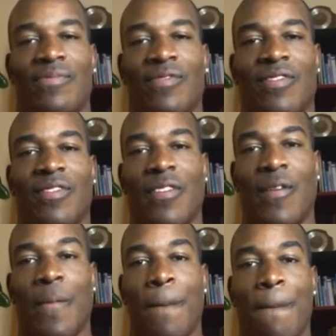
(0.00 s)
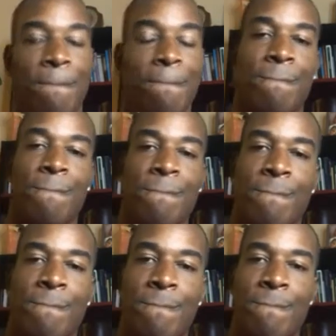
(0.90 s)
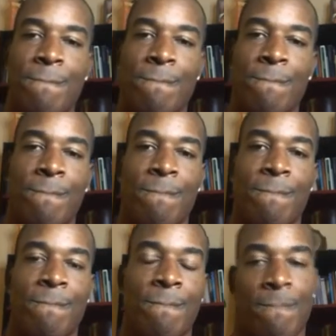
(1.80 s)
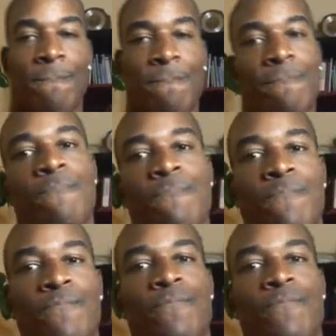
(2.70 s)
No words are spoken by the person on screen.